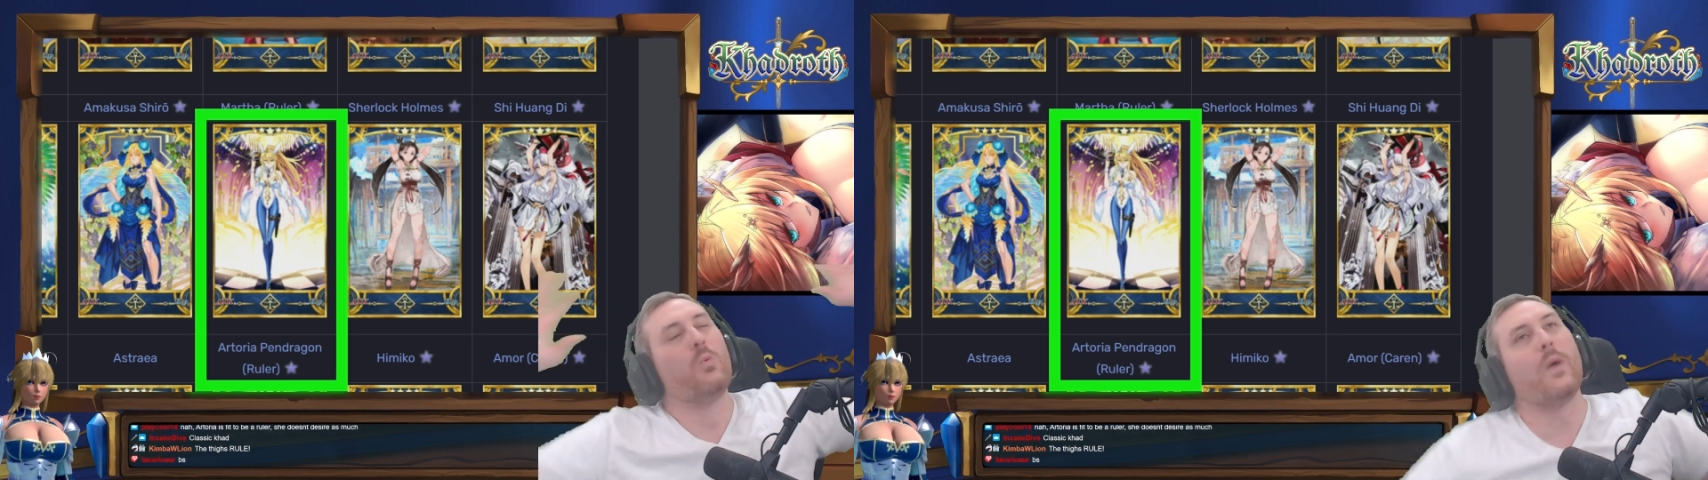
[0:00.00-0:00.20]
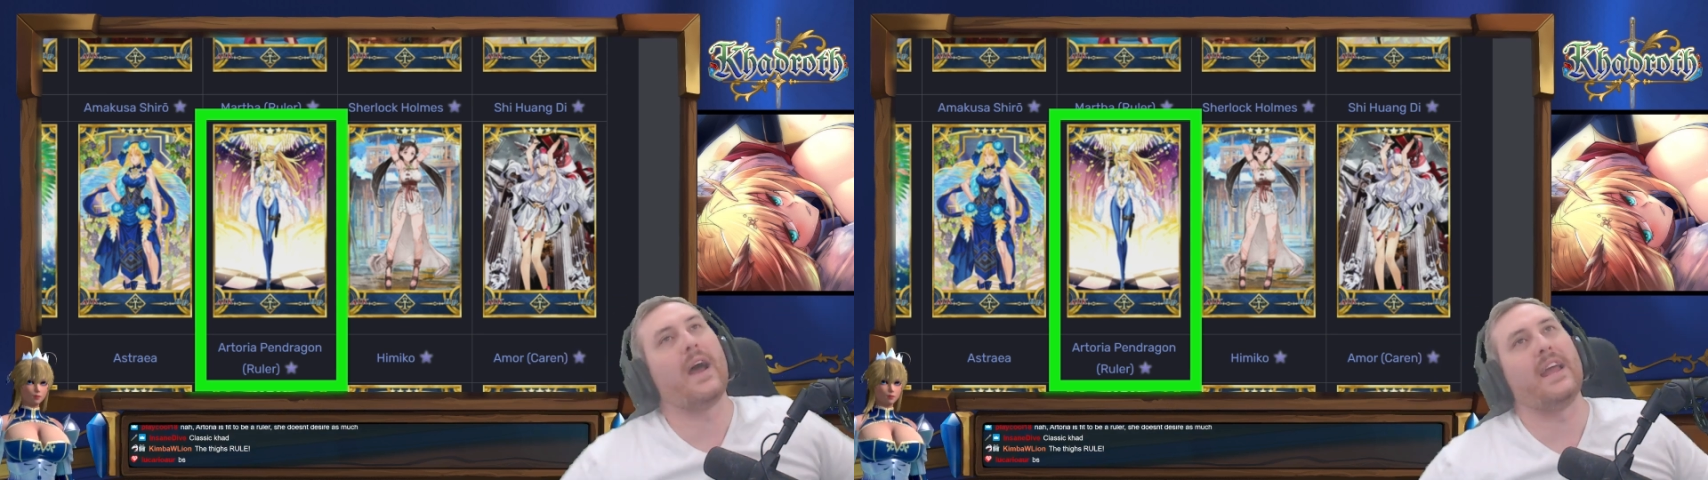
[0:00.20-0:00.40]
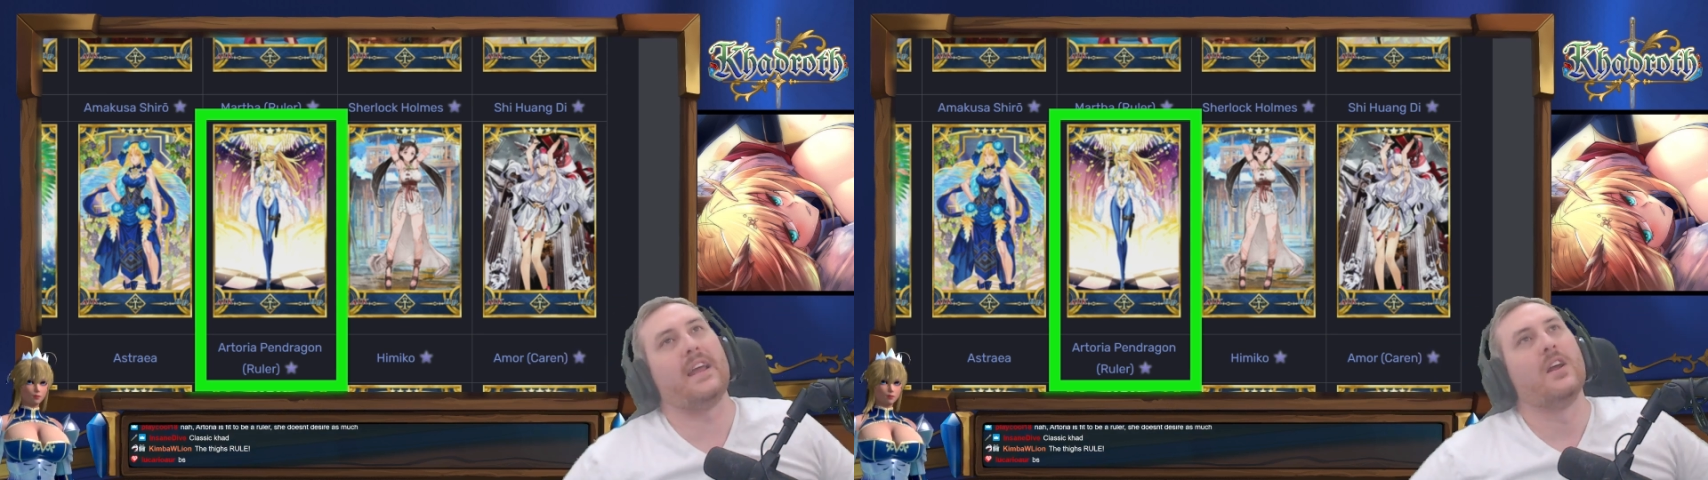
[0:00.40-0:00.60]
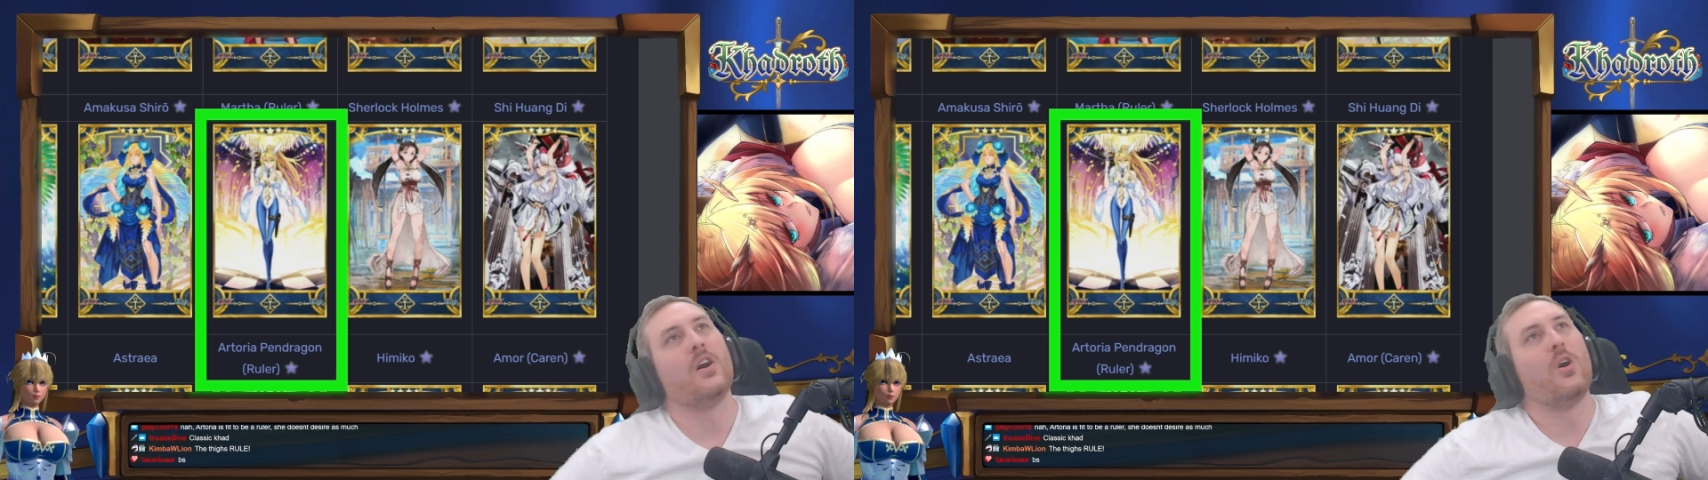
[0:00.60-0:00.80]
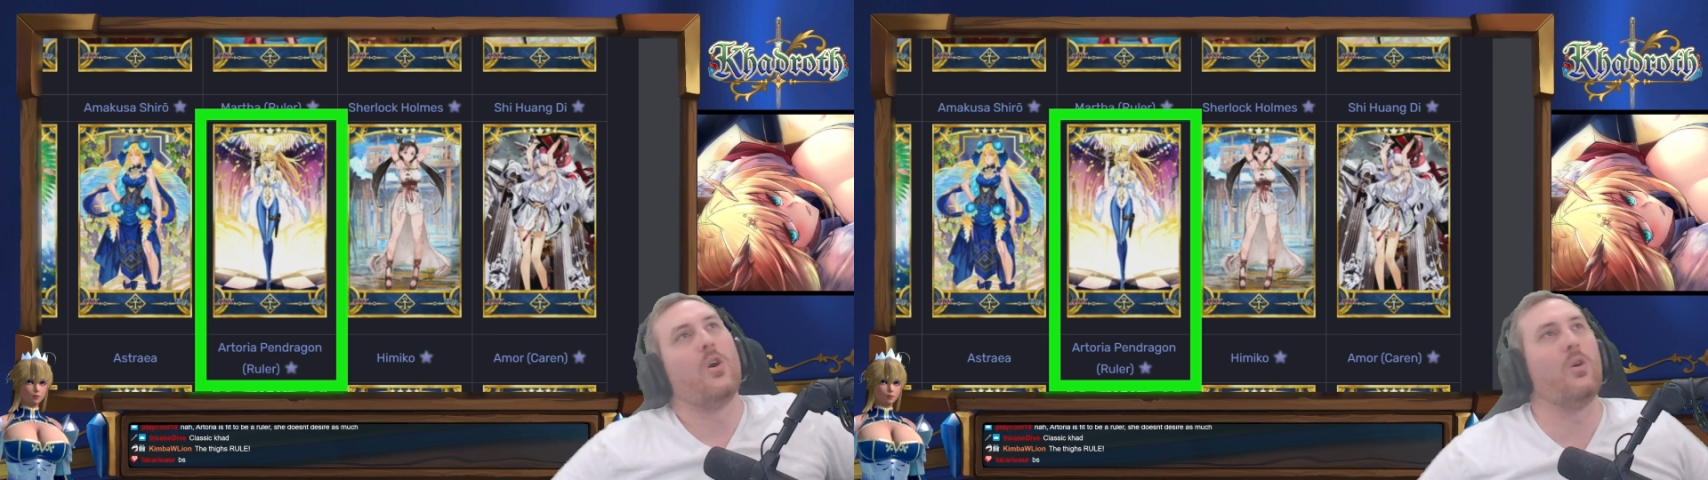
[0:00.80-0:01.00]
wait,
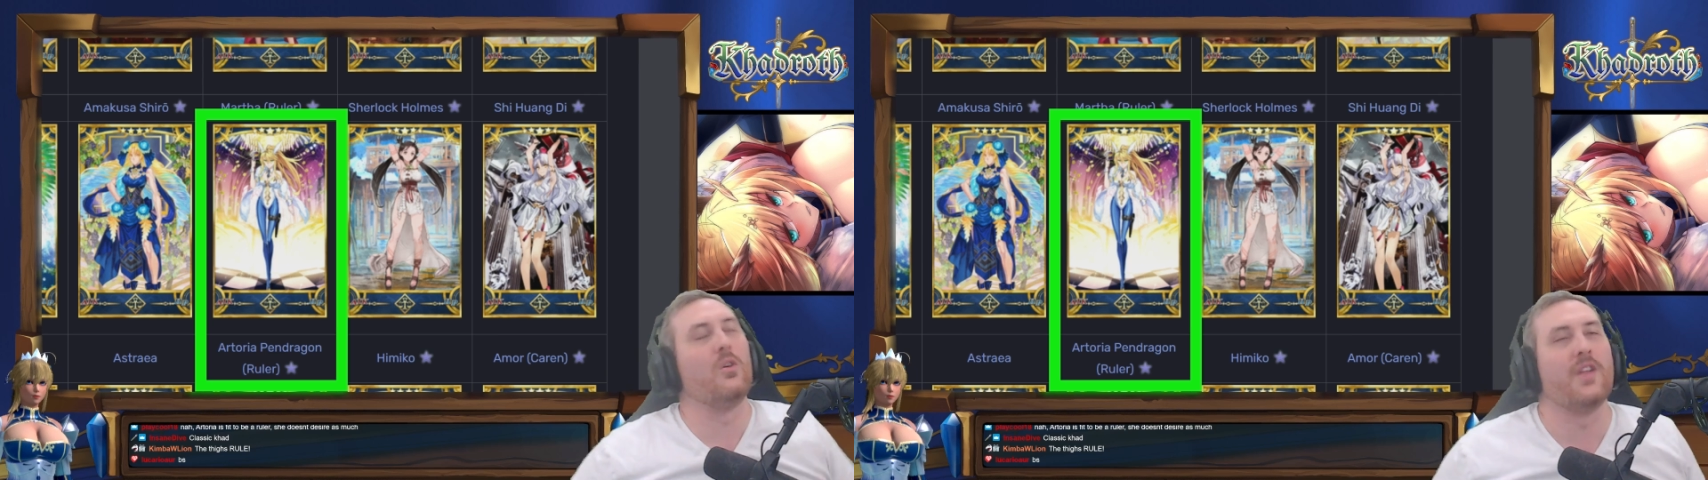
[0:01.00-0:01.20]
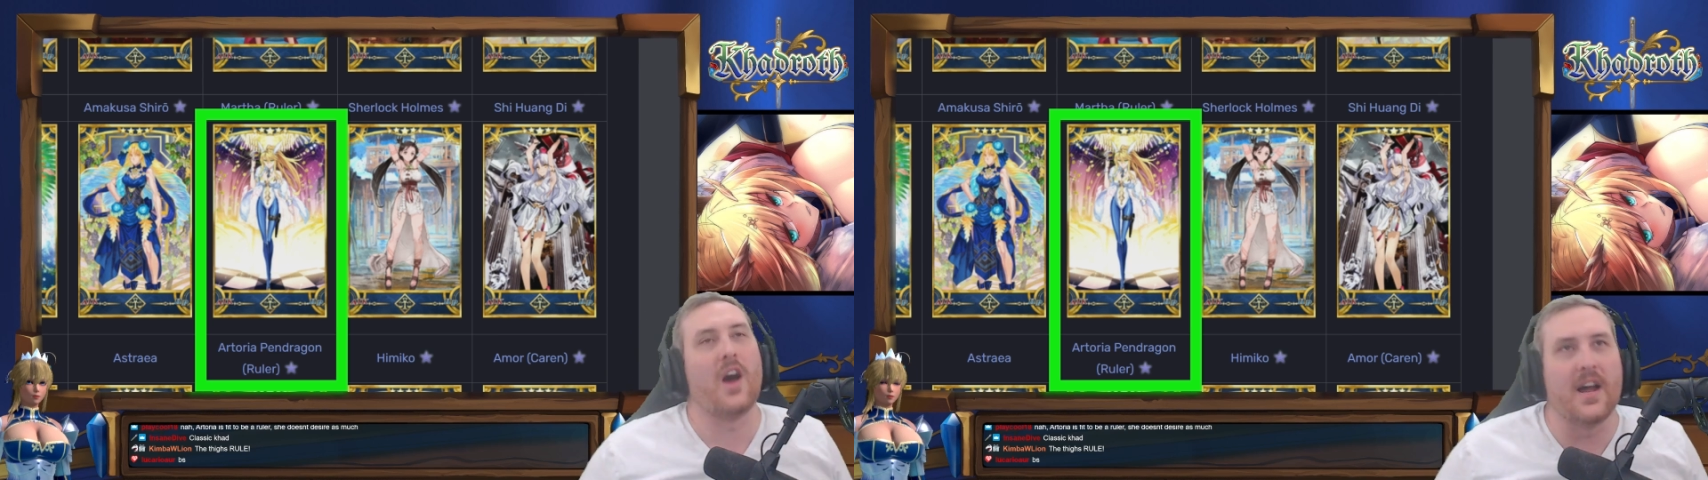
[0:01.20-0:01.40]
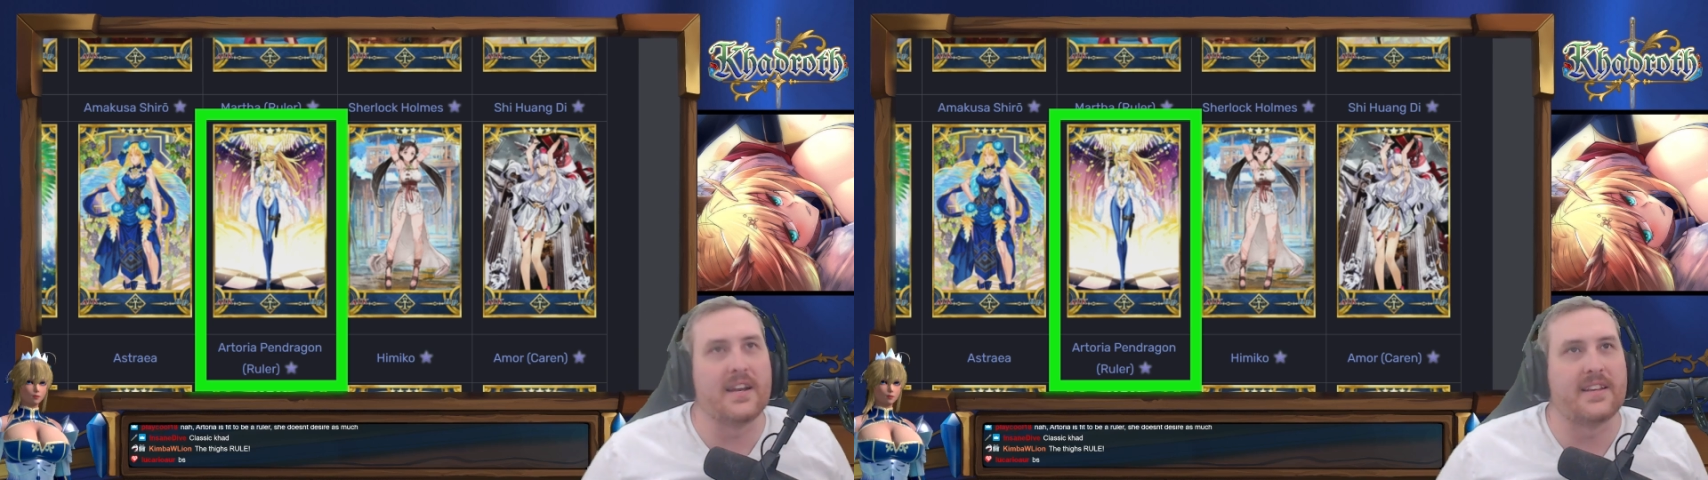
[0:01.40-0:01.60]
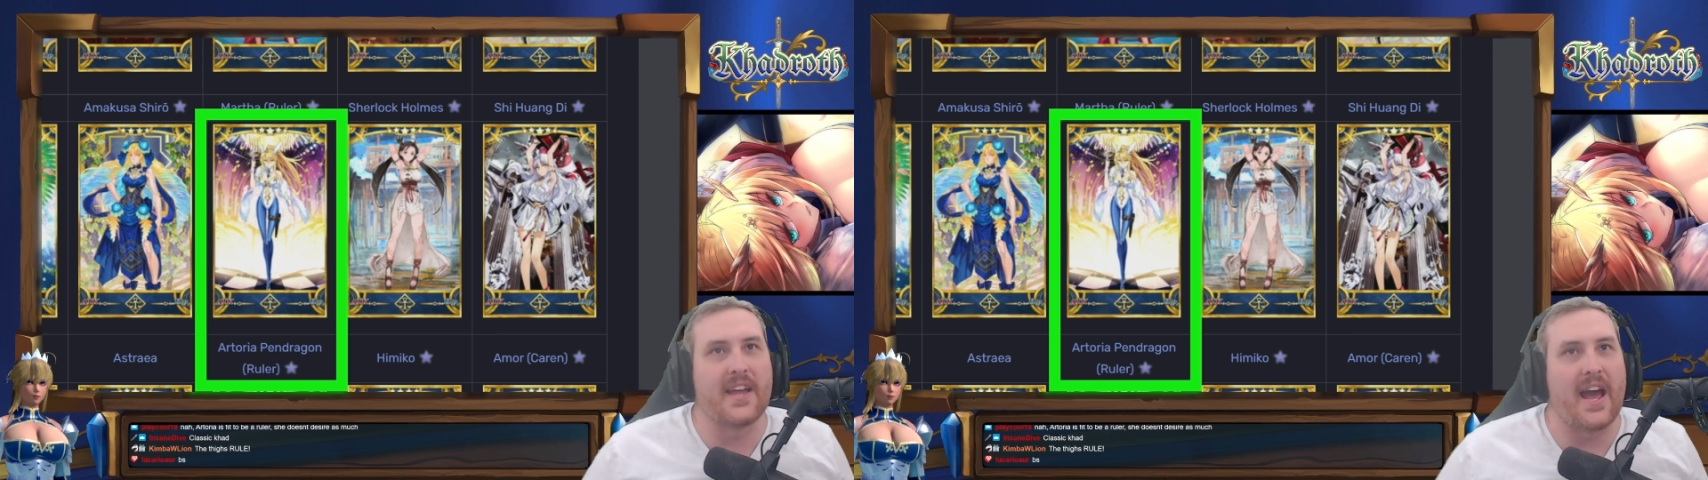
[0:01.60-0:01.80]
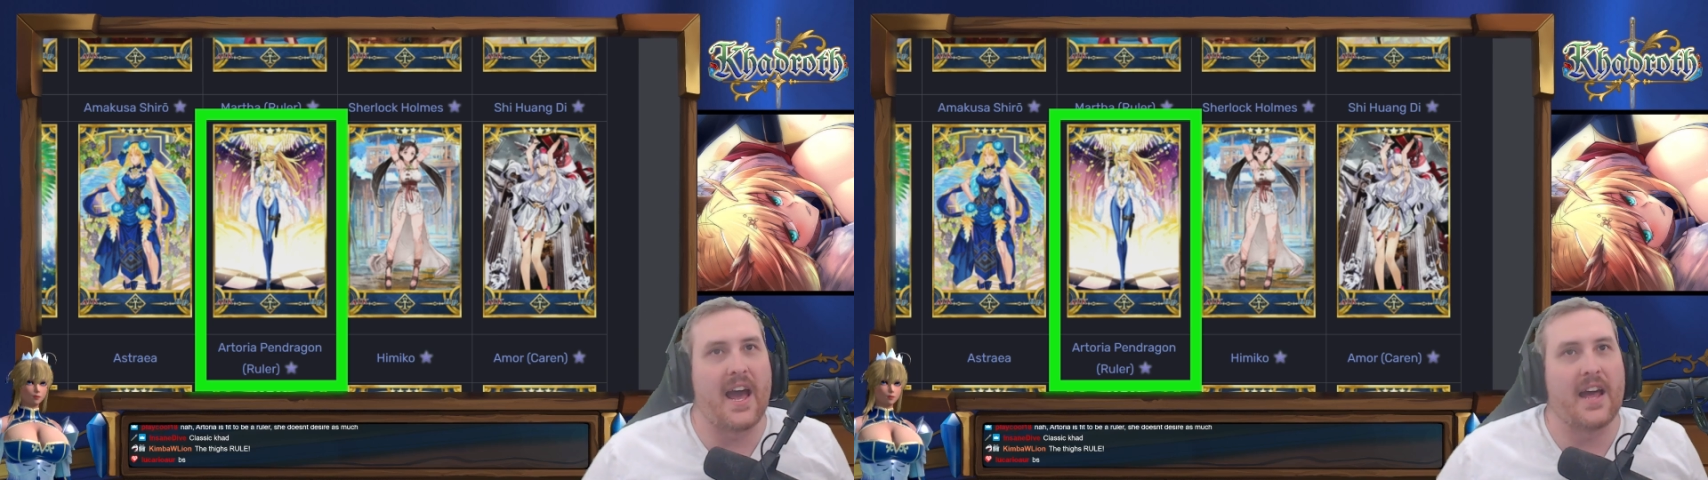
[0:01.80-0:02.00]
hold on,
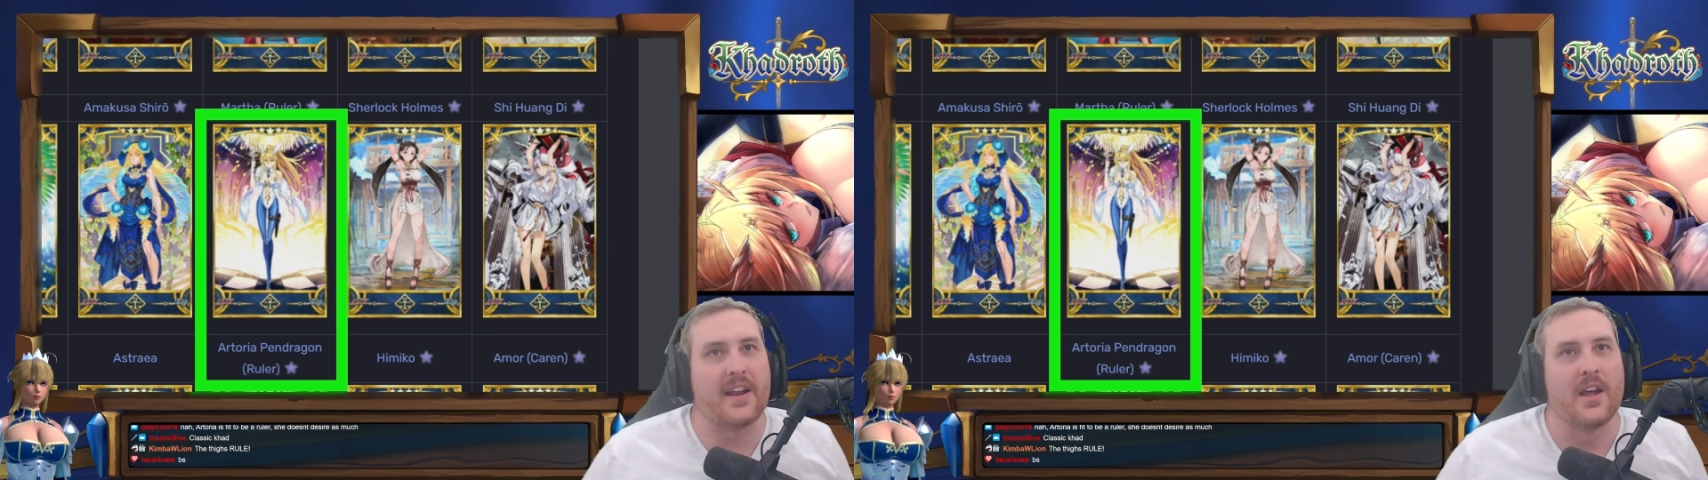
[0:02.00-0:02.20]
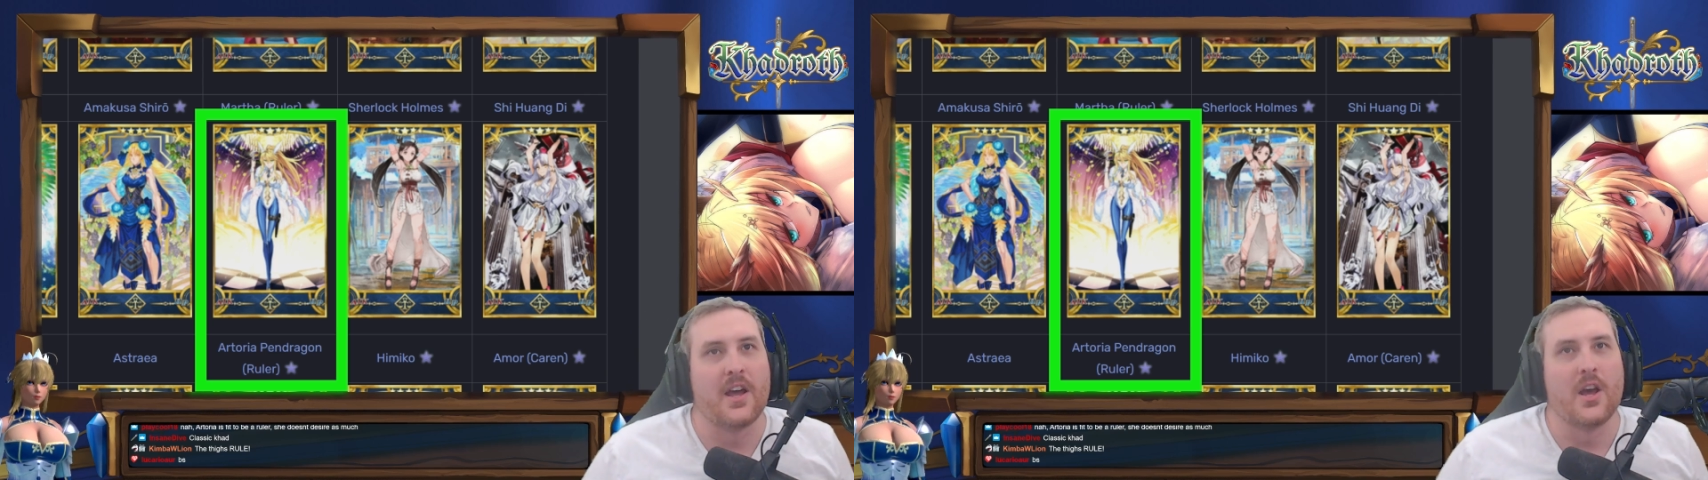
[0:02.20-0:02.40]
Cad.